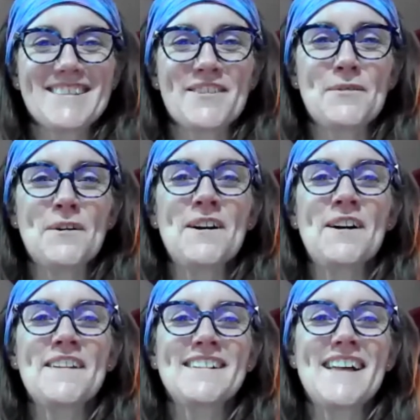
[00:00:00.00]
So
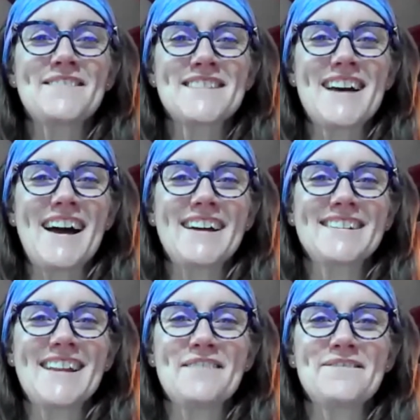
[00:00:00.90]
warrior on the left
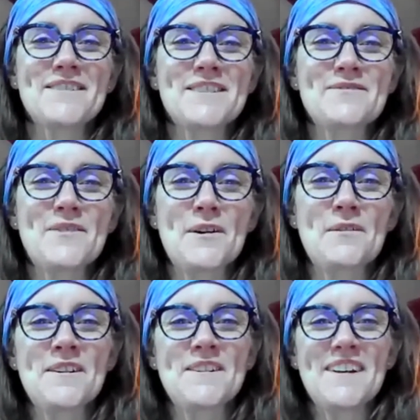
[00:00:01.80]
side, left foot's
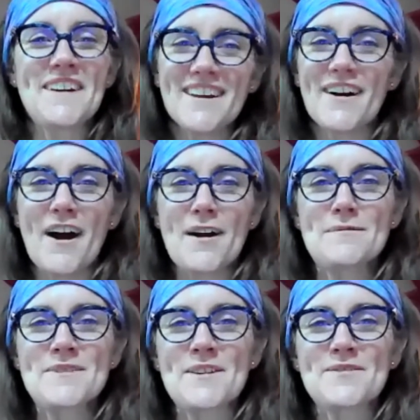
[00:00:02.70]
forward, your
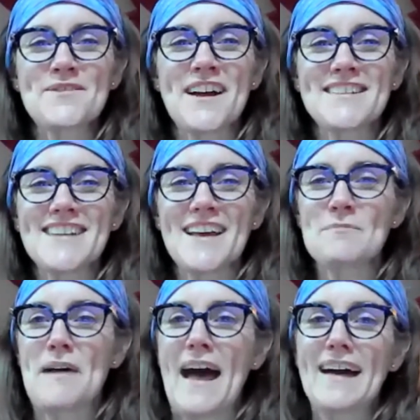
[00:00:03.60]
arms are front
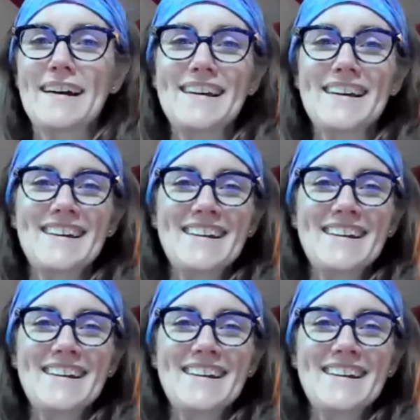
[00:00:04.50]
and back,